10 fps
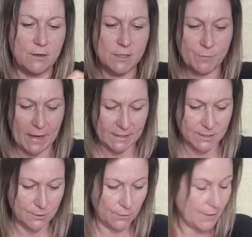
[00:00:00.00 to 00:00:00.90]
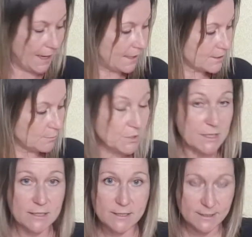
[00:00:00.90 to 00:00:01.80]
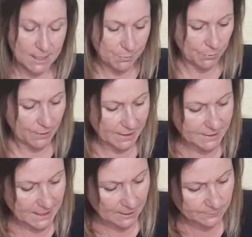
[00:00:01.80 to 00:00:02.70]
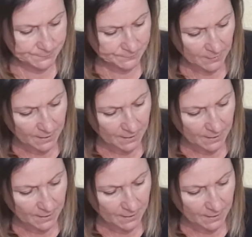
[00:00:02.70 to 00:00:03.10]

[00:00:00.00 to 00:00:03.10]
pattern on there. So I'm just going to staple that down.